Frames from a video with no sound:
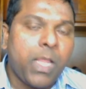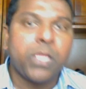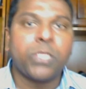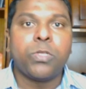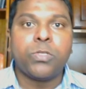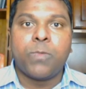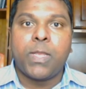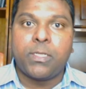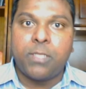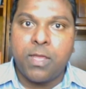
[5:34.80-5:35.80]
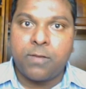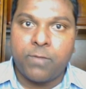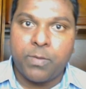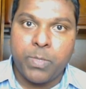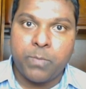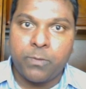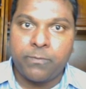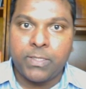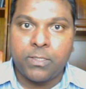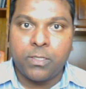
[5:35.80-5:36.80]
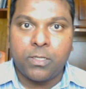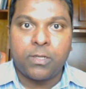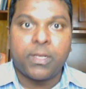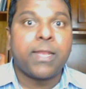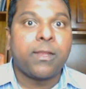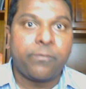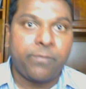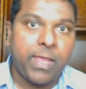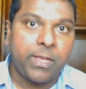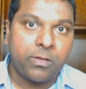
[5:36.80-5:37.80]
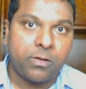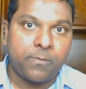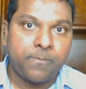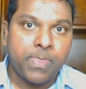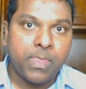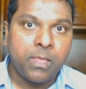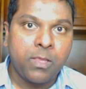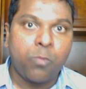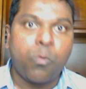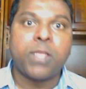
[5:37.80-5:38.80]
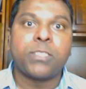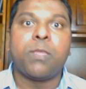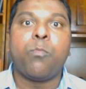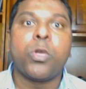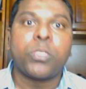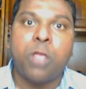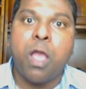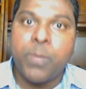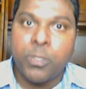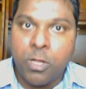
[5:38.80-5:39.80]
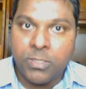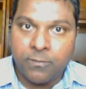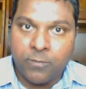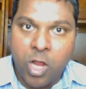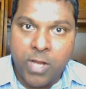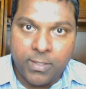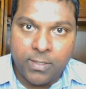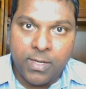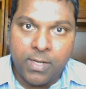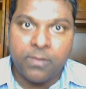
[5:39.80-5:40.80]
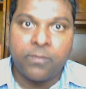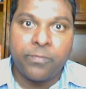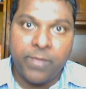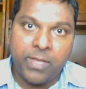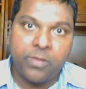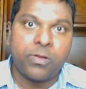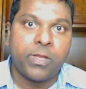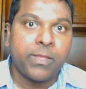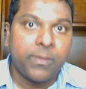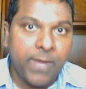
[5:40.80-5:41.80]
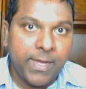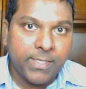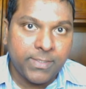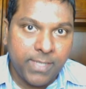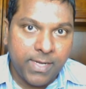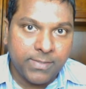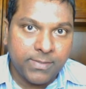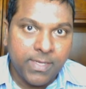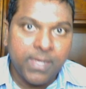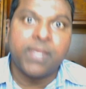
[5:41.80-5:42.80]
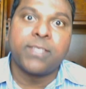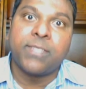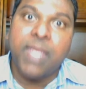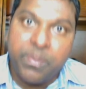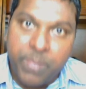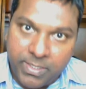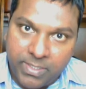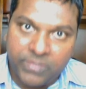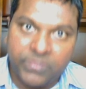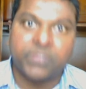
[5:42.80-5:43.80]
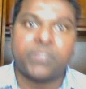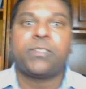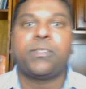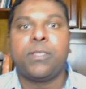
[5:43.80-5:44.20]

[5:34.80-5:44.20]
is usually done for people with uh, renal failure. What is the most common cause of chronic renal failure in the United States? It is diabetes.